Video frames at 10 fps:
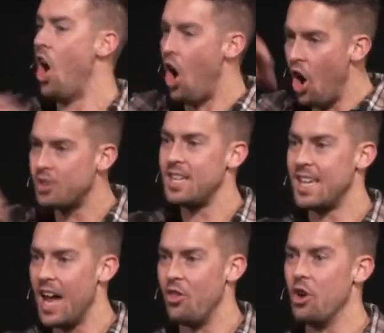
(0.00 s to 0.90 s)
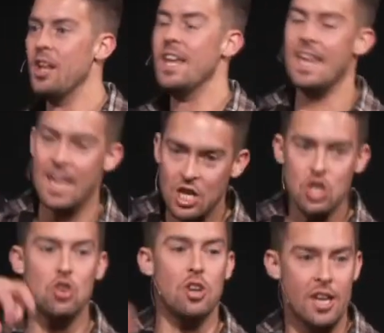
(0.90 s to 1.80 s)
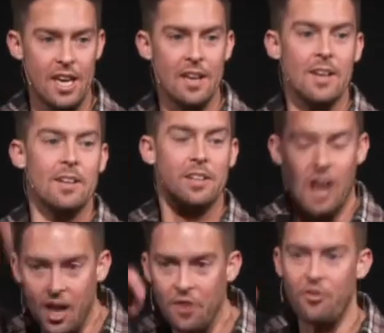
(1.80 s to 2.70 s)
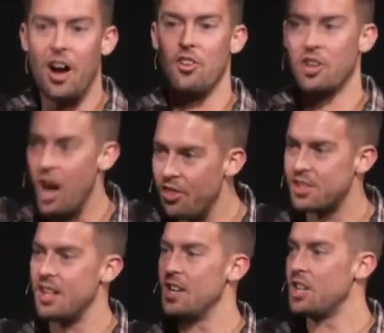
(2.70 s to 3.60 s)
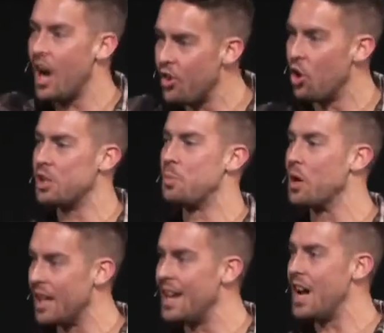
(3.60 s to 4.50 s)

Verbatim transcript: all together in unity. God the Father, God the Son, God the Holy Spirit, let